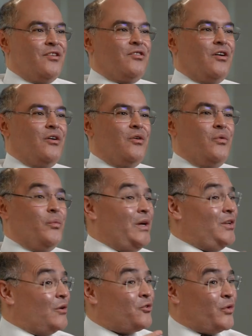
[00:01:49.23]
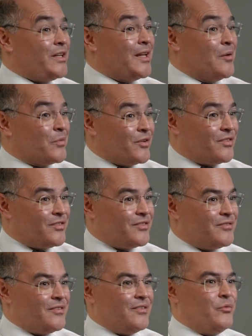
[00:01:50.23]
so we don't treat numbers
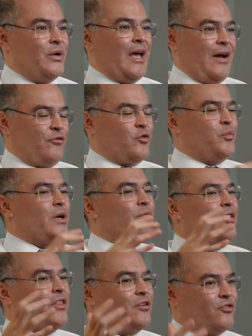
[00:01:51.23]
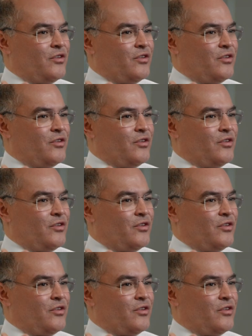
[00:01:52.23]
we have to put everything